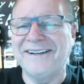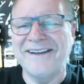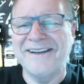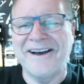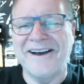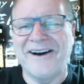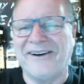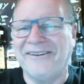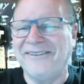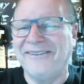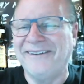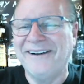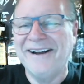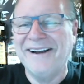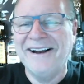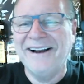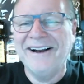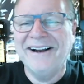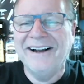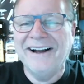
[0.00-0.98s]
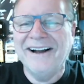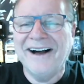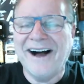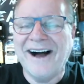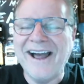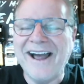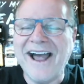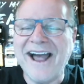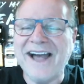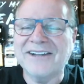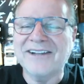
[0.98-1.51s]
No.
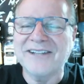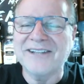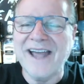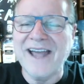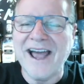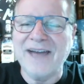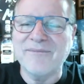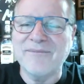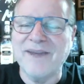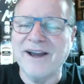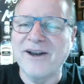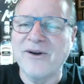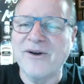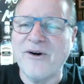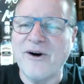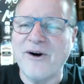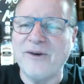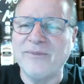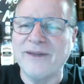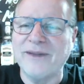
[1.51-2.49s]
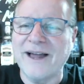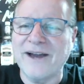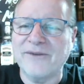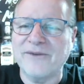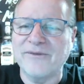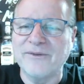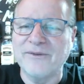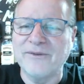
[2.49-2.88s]
I actually had my gallbladder